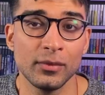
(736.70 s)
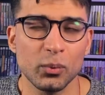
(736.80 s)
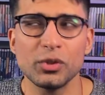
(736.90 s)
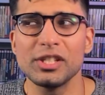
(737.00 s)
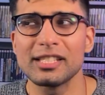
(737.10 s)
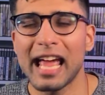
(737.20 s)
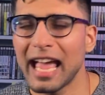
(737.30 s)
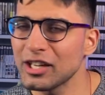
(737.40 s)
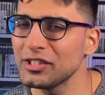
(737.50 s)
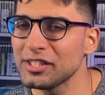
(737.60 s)
Which is
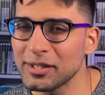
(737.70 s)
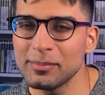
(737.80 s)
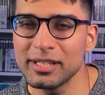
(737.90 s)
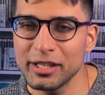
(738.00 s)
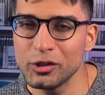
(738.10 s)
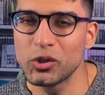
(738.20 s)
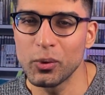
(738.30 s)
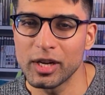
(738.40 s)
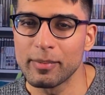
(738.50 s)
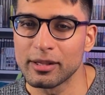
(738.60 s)
actually something I
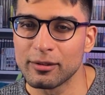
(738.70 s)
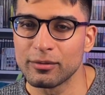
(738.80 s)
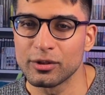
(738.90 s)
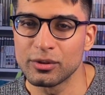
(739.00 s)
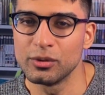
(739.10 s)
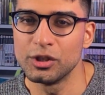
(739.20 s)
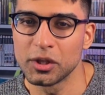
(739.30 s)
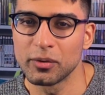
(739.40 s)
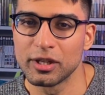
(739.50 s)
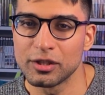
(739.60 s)
enjoyed about the first 2
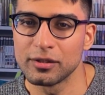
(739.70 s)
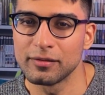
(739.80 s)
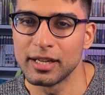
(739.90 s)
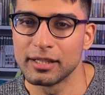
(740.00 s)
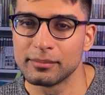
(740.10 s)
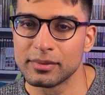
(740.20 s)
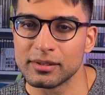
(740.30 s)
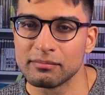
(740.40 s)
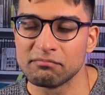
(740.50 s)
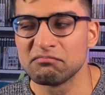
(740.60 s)
generations of games.
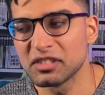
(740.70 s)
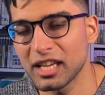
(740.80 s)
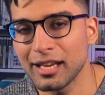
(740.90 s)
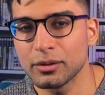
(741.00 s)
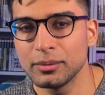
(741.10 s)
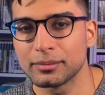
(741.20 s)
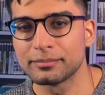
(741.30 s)
It's kinda cool.